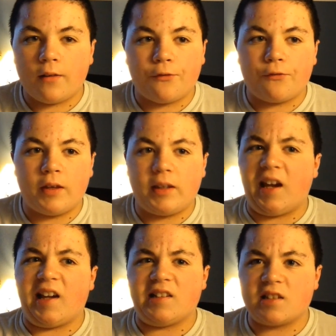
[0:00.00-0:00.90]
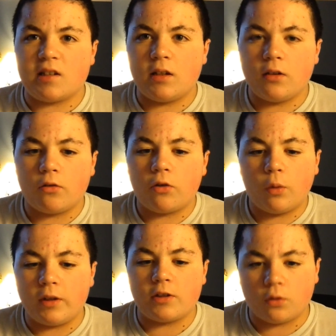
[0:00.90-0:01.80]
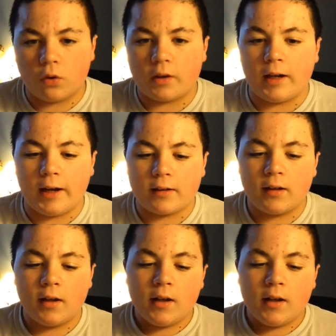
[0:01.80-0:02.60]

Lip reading: If he can see, you don't know what he's looking at.